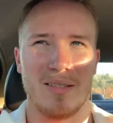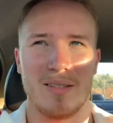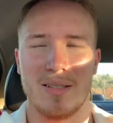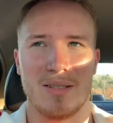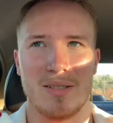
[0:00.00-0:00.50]

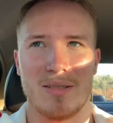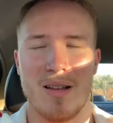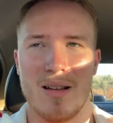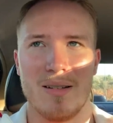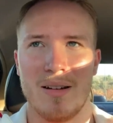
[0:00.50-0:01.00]
It's just
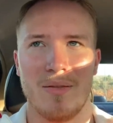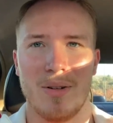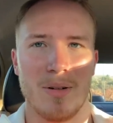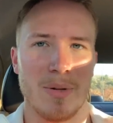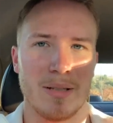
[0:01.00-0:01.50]
not a
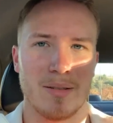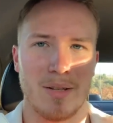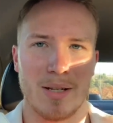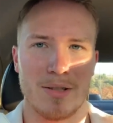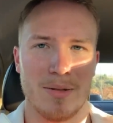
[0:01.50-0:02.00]
very big
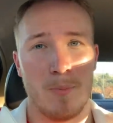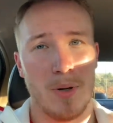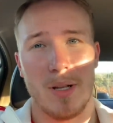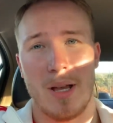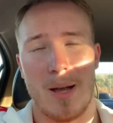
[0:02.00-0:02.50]
selection,
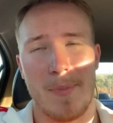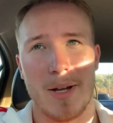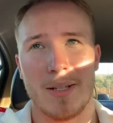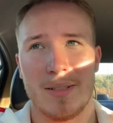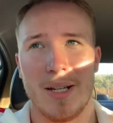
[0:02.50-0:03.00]
but I'm
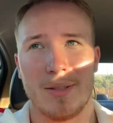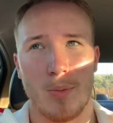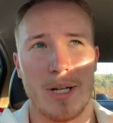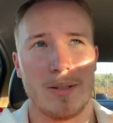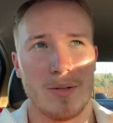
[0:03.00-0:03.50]
not going to say it's a
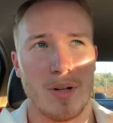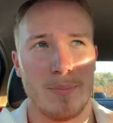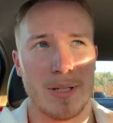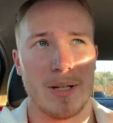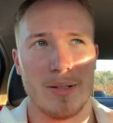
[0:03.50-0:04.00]
wasted trip
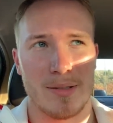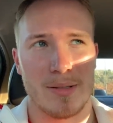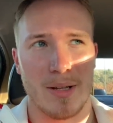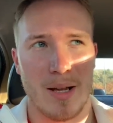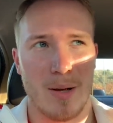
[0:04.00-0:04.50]

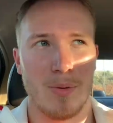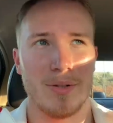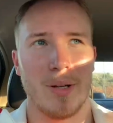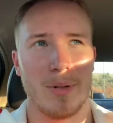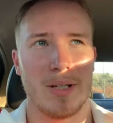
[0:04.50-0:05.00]
because I
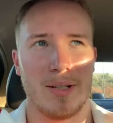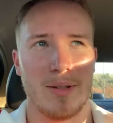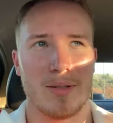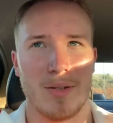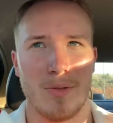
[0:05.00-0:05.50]
was able to get the
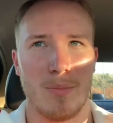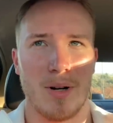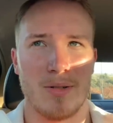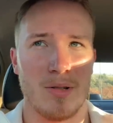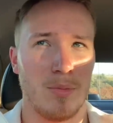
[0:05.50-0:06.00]
other stuff from
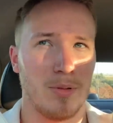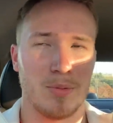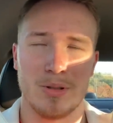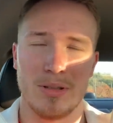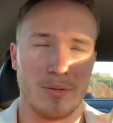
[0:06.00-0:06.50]
Barnes & Noble,
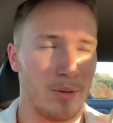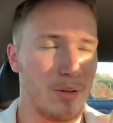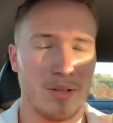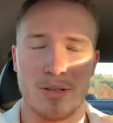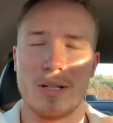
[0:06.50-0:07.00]
which is
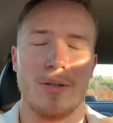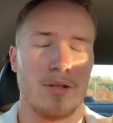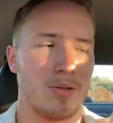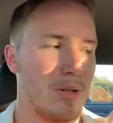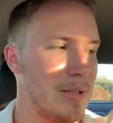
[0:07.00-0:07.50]
literally just down the
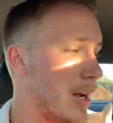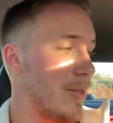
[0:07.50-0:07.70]
street.